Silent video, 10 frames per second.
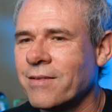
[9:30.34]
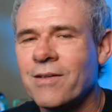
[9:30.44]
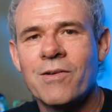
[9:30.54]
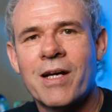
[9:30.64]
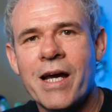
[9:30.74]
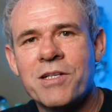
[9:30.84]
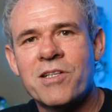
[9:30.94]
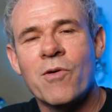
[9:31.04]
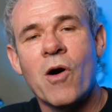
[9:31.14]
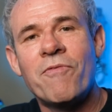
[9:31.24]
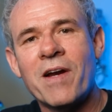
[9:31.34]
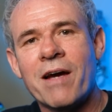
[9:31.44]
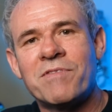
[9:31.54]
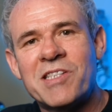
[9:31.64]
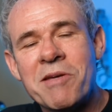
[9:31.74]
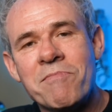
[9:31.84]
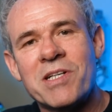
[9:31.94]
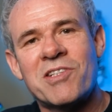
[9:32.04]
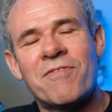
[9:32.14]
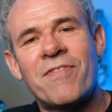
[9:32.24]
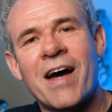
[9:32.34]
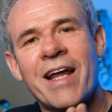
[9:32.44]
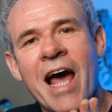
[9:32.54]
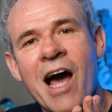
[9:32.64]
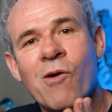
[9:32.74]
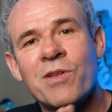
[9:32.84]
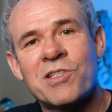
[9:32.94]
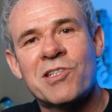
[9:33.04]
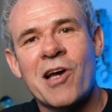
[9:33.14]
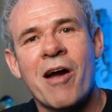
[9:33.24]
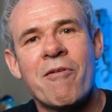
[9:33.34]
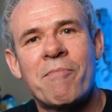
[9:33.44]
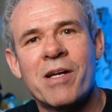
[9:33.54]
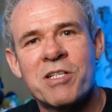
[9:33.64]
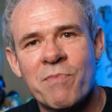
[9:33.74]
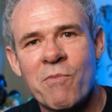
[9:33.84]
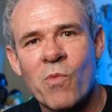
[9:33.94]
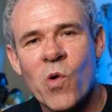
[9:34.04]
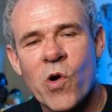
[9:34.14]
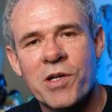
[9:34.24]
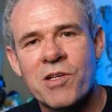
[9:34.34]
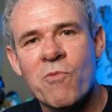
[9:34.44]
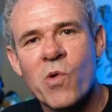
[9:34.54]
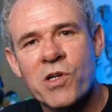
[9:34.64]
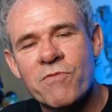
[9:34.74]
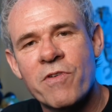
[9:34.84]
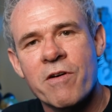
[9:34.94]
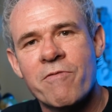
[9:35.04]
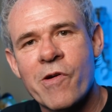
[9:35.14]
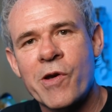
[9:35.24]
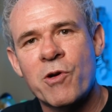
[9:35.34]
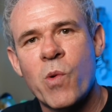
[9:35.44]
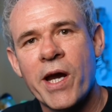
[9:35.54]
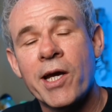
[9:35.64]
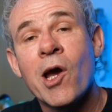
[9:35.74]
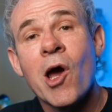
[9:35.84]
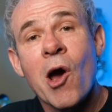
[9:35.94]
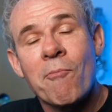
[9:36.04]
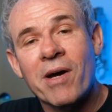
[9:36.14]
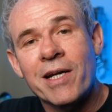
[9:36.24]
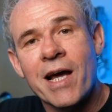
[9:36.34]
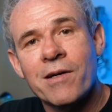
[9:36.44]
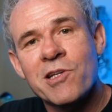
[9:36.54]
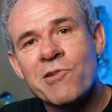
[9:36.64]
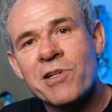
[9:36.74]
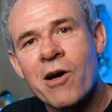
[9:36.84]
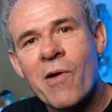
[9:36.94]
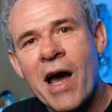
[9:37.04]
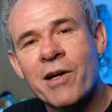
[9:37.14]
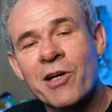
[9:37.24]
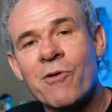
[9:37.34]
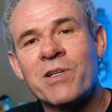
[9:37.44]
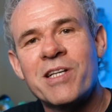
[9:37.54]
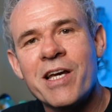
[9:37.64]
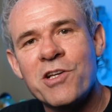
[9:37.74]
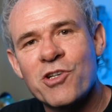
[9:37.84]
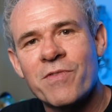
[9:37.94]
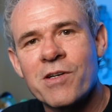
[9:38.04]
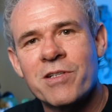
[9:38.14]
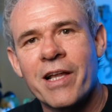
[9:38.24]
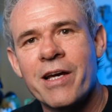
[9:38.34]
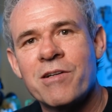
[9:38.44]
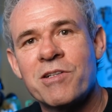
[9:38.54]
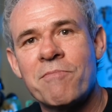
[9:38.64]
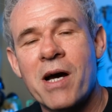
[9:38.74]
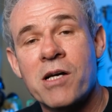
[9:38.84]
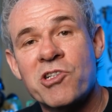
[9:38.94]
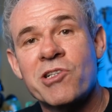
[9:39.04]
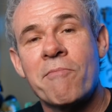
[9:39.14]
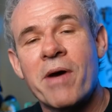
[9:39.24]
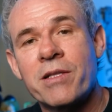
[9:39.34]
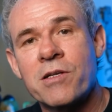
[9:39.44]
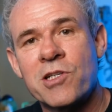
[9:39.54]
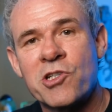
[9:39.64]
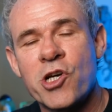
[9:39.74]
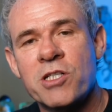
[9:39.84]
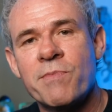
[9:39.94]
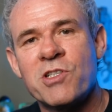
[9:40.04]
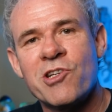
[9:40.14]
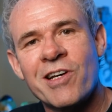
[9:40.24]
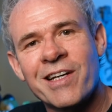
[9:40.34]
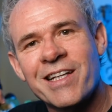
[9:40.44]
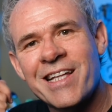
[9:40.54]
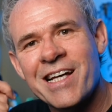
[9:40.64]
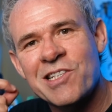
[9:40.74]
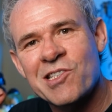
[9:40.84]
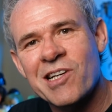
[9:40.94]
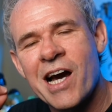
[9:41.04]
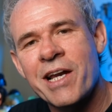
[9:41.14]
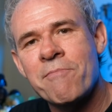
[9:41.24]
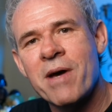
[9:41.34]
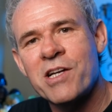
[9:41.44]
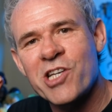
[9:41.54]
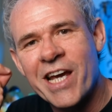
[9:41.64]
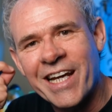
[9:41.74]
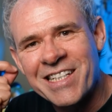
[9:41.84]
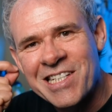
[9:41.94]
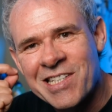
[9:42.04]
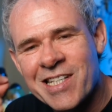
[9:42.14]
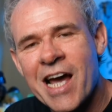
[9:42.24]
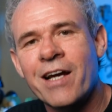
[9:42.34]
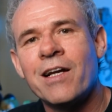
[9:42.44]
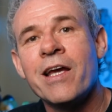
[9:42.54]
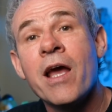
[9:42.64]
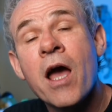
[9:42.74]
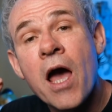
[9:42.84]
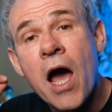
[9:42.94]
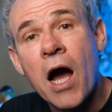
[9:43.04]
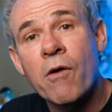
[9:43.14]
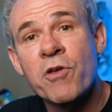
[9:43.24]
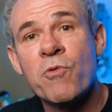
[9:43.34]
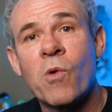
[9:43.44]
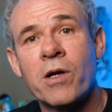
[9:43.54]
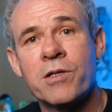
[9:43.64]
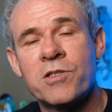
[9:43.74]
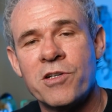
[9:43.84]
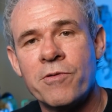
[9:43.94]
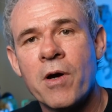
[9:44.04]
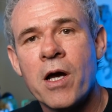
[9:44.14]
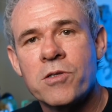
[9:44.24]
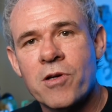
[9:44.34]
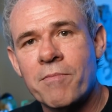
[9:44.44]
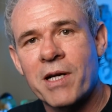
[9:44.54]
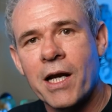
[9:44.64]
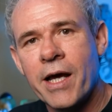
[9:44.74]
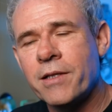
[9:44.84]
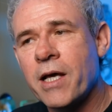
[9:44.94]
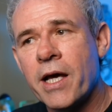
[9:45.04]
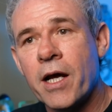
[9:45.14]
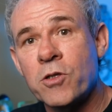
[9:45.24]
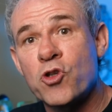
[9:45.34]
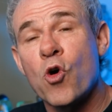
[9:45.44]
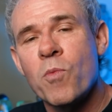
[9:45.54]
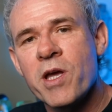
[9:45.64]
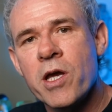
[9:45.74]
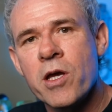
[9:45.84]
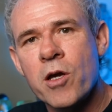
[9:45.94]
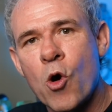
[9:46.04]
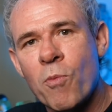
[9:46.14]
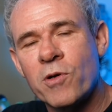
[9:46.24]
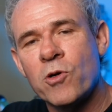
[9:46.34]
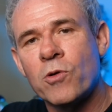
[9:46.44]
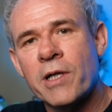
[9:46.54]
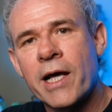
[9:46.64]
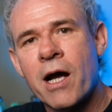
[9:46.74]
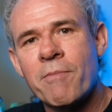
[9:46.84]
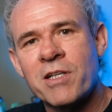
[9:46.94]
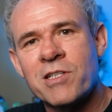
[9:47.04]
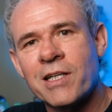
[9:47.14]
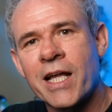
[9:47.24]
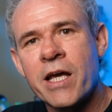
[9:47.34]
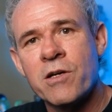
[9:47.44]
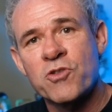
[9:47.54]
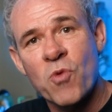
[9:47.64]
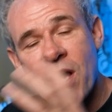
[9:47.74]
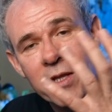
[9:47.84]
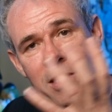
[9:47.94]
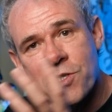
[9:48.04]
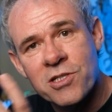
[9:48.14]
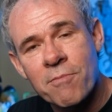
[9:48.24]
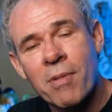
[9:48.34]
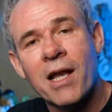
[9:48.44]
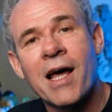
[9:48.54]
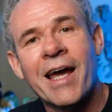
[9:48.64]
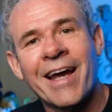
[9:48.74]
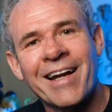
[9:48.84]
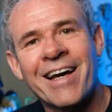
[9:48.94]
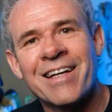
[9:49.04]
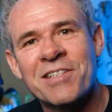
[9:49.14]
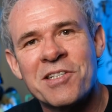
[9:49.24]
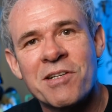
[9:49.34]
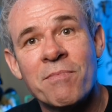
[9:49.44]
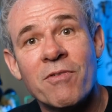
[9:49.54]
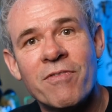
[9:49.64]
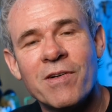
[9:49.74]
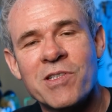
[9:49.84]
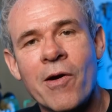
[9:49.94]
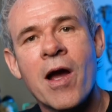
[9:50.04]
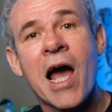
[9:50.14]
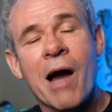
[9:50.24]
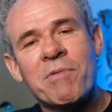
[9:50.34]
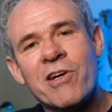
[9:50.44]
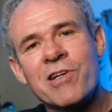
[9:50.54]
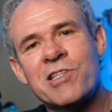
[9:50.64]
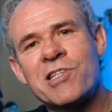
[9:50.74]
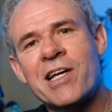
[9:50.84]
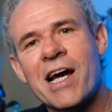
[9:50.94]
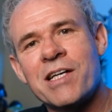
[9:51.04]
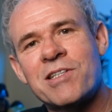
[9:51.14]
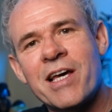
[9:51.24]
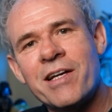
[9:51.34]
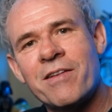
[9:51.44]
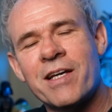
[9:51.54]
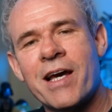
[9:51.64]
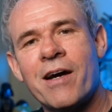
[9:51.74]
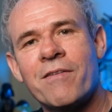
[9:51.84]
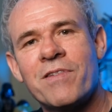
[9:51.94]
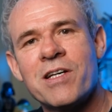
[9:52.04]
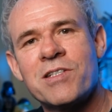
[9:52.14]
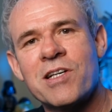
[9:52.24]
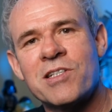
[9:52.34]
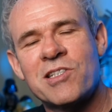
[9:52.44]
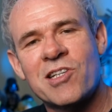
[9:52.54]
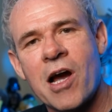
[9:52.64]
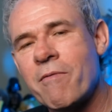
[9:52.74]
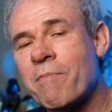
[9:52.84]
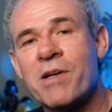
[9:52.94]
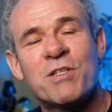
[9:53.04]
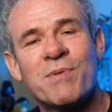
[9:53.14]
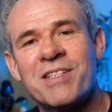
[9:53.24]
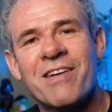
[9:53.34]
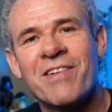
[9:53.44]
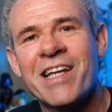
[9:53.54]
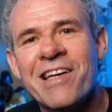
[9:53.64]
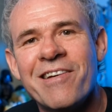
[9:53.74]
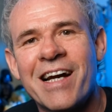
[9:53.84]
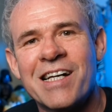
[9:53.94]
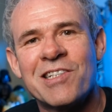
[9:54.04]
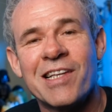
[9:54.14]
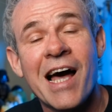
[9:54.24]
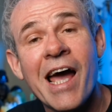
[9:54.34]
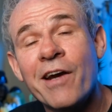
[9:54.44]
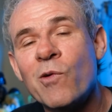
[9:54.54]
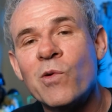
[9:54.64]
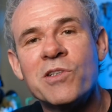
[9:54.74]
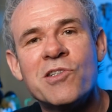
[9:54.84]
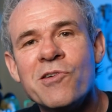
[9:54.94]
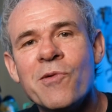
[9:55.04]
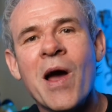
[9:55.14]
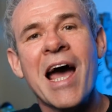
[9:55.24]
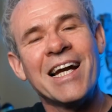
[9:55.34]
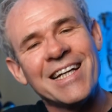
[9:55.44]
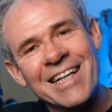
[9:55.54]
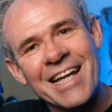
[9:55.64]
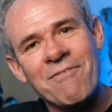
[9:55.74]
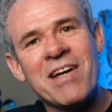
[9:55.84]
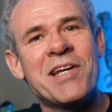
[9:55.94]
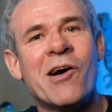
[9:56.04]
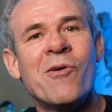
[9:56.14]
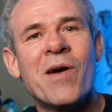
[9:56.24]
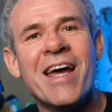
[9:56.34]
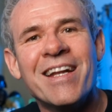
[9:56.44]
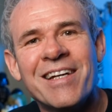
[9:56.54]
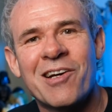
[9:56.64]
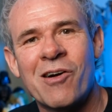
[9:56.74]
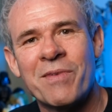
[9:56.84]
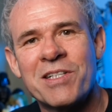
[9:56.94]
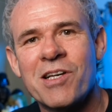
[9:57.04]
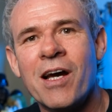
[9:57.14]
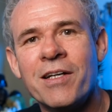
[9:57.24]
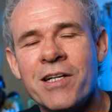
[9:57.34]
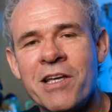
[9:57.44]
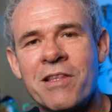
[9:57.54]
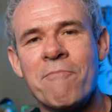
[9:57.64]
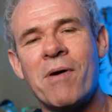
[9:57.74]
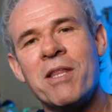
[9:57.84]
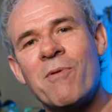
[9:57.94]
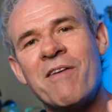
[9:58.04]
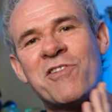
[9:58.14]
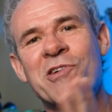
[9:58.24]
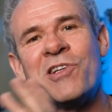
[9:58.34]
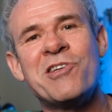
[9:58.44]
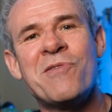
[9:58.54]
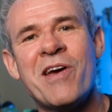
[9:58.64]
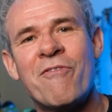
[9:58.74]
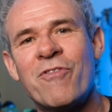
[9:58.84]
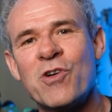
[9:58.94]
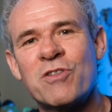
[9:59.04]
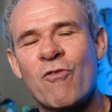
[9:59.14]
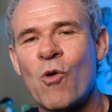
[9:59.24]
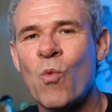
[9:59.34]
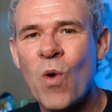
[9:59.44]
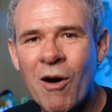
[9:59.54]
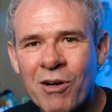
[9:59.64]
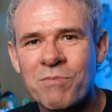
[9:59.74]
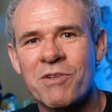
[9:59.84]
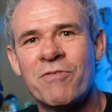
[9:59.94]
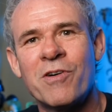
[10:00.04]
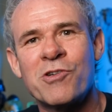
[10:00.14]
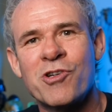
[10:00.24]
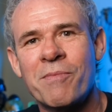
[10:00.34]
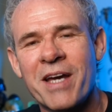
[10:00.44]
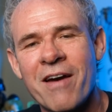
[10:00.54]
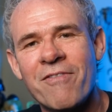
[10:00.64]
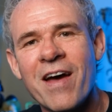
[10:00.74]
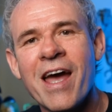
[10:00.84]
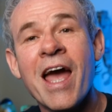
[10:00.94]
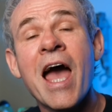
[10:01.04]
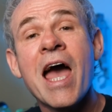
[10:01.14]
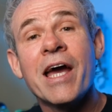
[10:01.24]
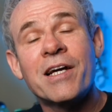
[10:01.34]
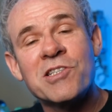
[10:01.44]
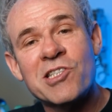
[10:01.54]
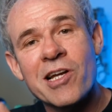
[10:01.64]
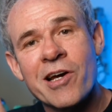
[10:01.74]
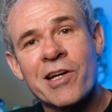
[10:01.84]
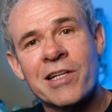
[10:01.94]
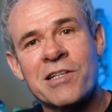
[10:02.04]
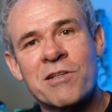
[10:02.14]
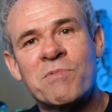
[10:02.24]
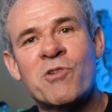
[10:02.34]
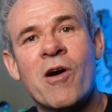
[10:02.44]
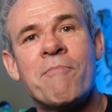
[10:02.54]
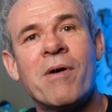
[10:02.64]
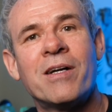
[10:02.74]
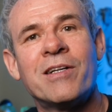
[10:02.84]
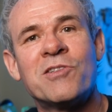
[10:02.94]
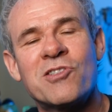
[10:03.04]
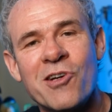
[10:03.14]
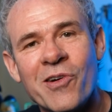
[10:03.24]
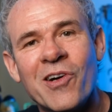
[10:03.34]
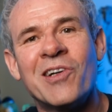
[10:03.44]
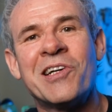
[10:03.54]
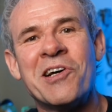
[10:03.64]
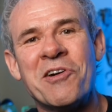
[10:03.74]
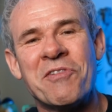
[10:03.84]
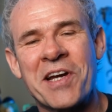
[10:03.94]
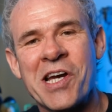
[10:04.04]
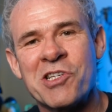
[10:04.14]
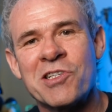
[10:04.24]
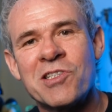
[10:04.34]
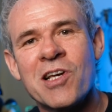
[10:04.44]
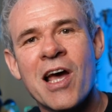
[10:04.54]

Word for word: Okay, so hopefully I've demystified how the sky replacement works. It works very, very quick, but now you know how to go into each of those layers and masks and make those adjustments. You can get that sky to match exactly how you want it to. So I'm glad that Adobe opened all that up into layers rather than just applying that as a simple filter. I'm curious, did you guys get anything out of this? Is Sky Replacement something that you guys like or do? Let me know in the comments underneath. And by the way, if you're new here, first of all, welcome to Photoshop Cafe. Consider hitting that subscribe button and turn on the notifications,